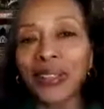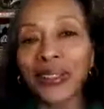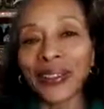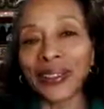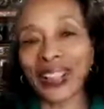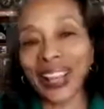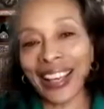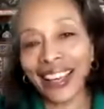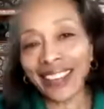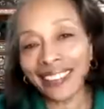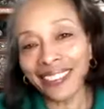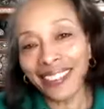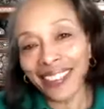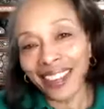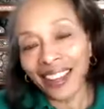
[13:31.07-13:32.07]
Okay?
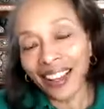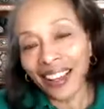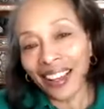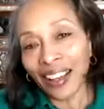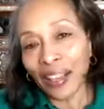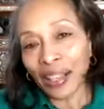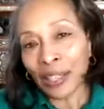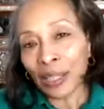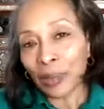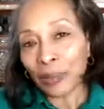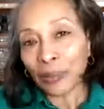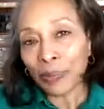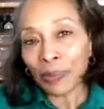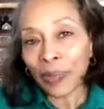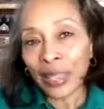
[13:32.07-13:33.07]

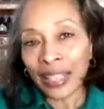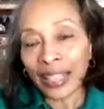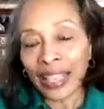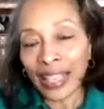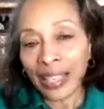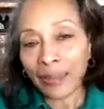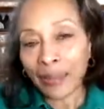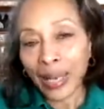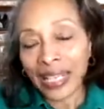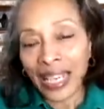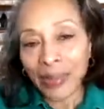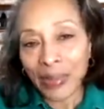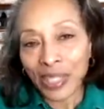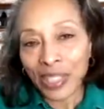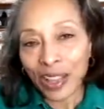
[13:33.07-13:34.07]
Again, my
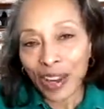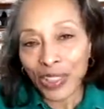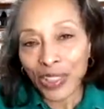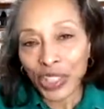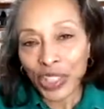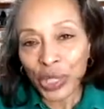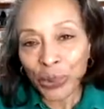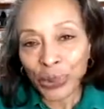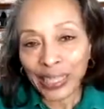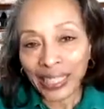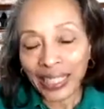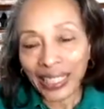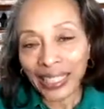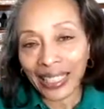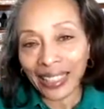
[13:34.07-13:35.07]
name is Dr. Jewa
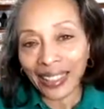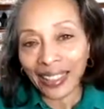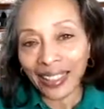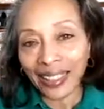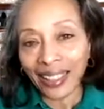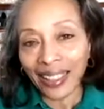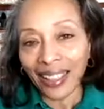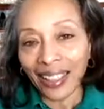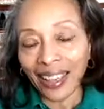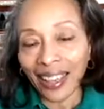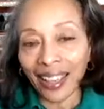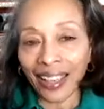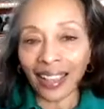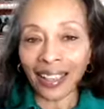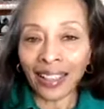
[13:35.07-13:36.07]
Lea,
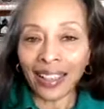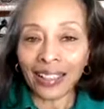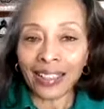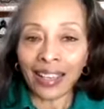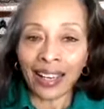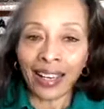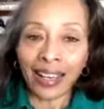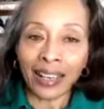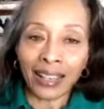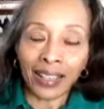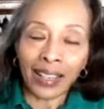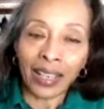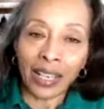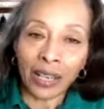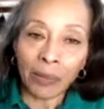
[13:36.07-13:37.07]
and I
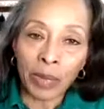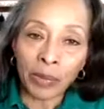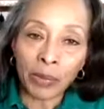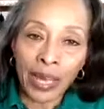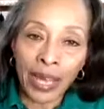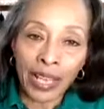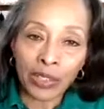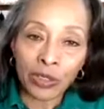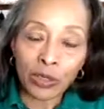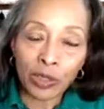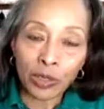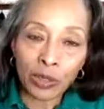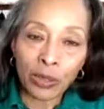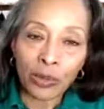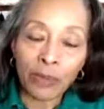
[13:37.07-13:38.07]
am a
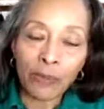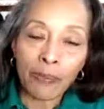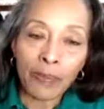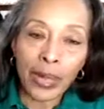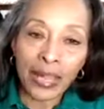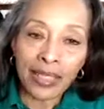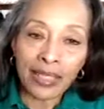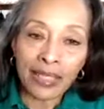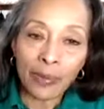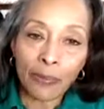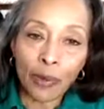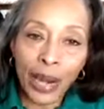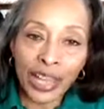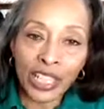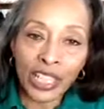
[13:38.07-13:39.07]
master best
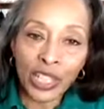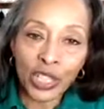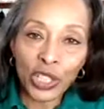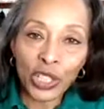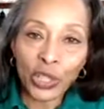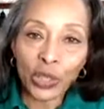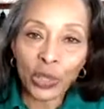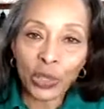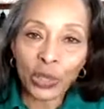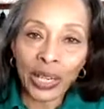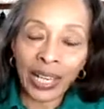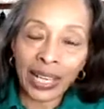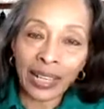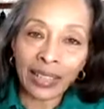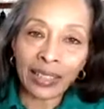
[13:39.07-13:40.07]
practitioner
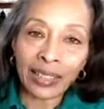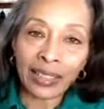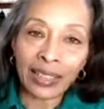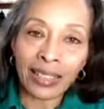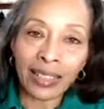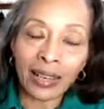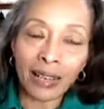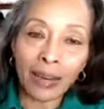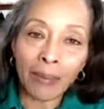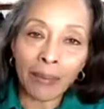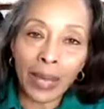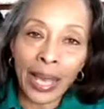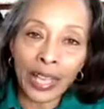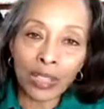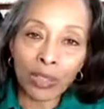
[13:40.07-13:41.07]
and
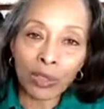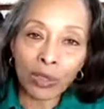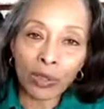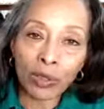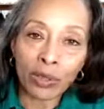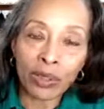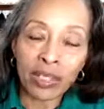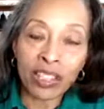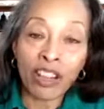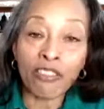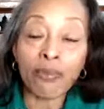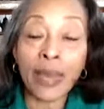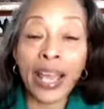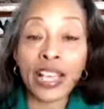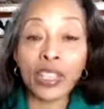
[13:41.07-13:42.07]
master
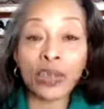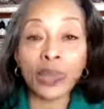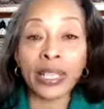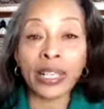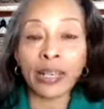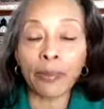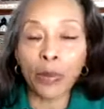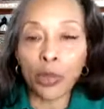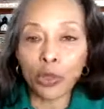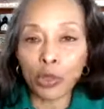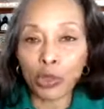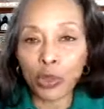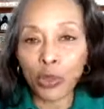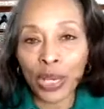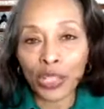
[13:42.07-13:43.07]
self-mastery and personal
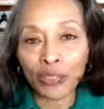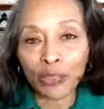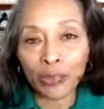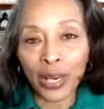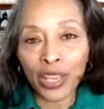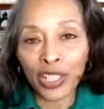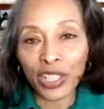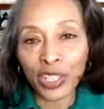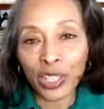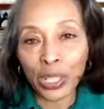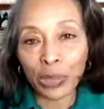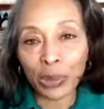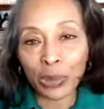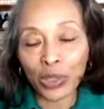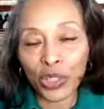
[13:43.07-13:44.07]
transformation
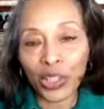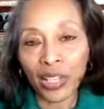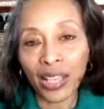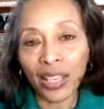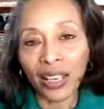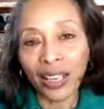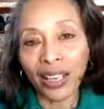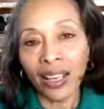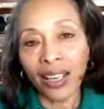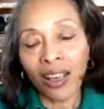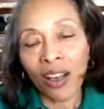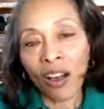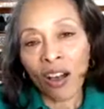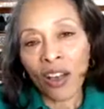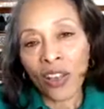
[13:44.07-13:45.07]
coach,
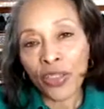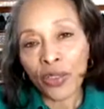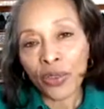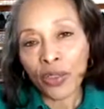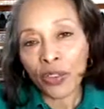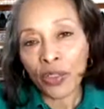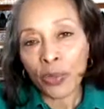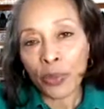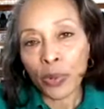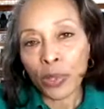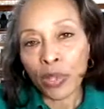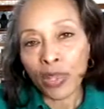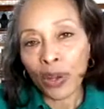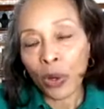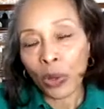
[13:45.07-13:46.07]
author of the book
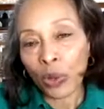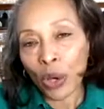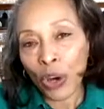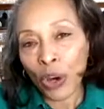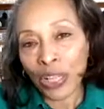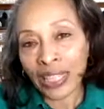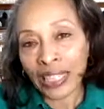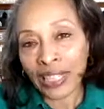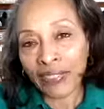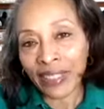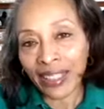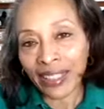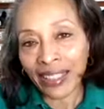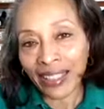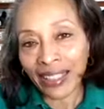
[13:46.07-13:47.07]
Whole Heart
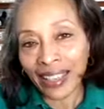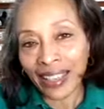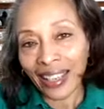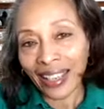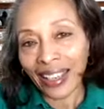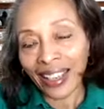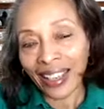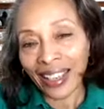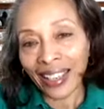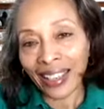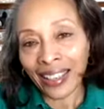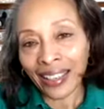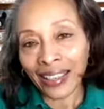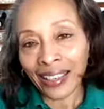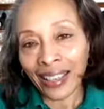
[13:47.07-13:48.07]
Living.
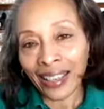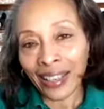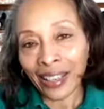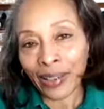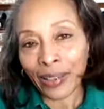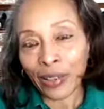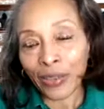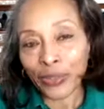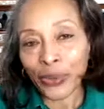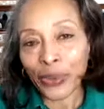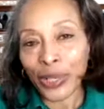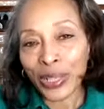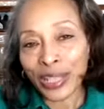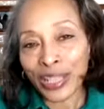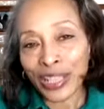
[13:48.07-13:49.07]
And I look
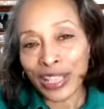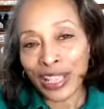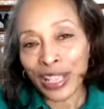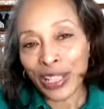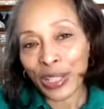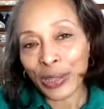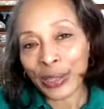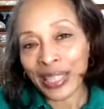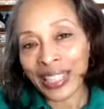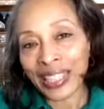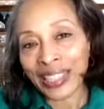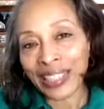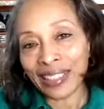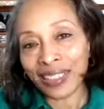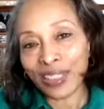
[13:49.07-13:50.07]
forward to seeing you
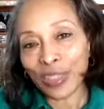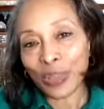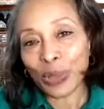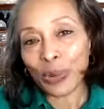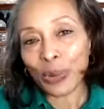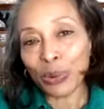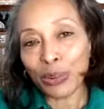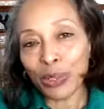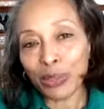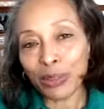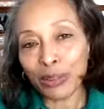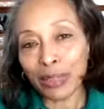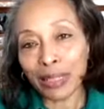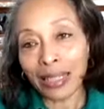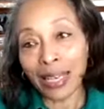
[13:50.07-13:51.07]
again soon,
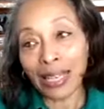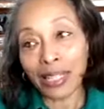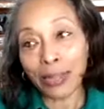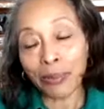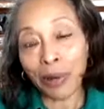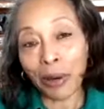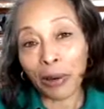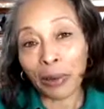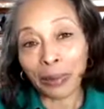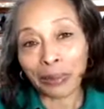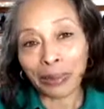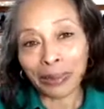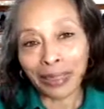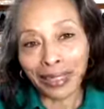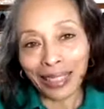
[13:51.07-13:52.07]
like tomorrow.
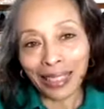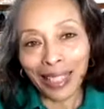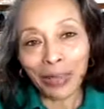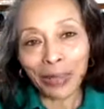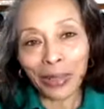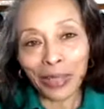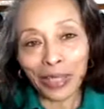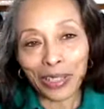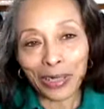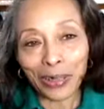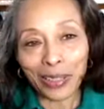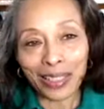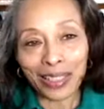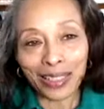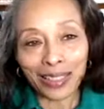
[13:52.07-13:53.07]
I'm going to do
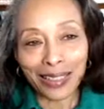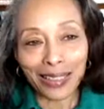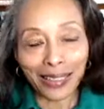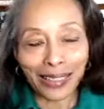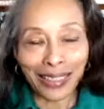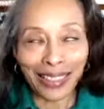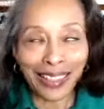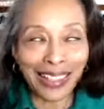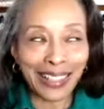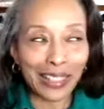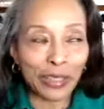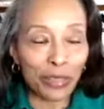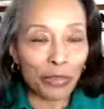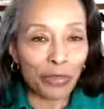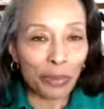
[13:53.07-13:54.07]
this. It's
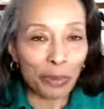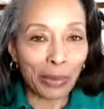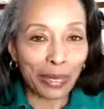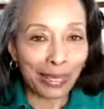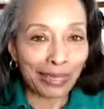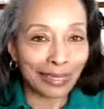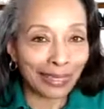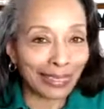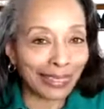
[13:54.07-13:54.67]
new for me.